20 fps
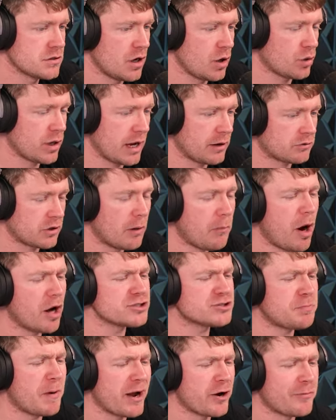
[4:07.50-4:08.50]
Okay, come on,
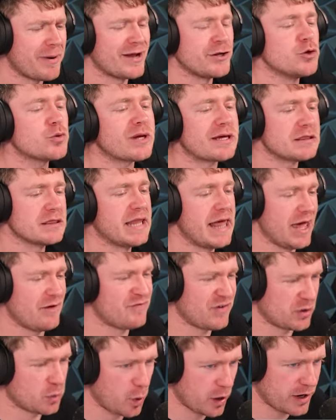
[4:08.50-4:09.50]
Spider-Man. You can live
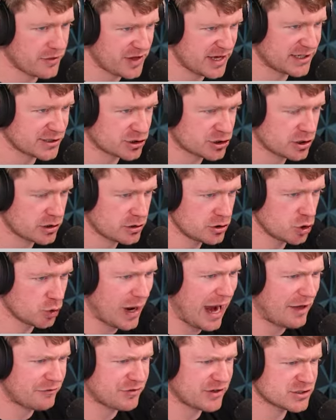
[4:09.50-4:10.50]
in one of these. You
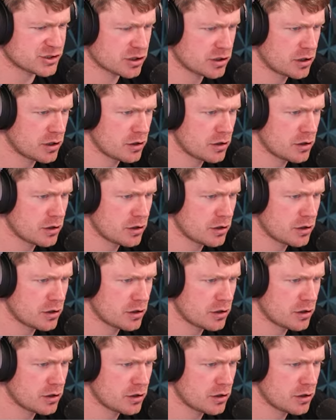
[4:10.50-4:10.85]
got this.